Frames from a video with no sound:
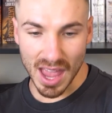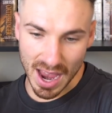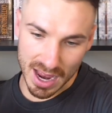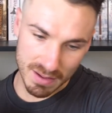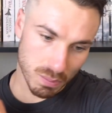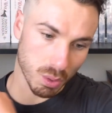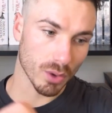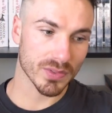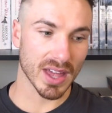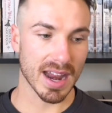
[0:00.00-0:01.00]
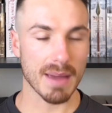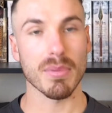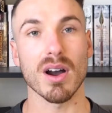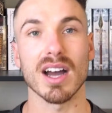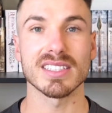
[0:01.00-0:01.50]
and brought that
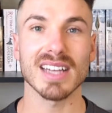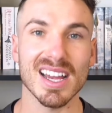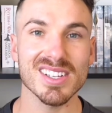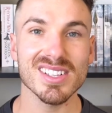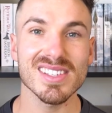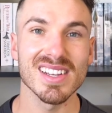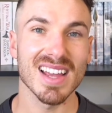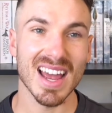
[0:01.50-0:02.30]
empire to ashes,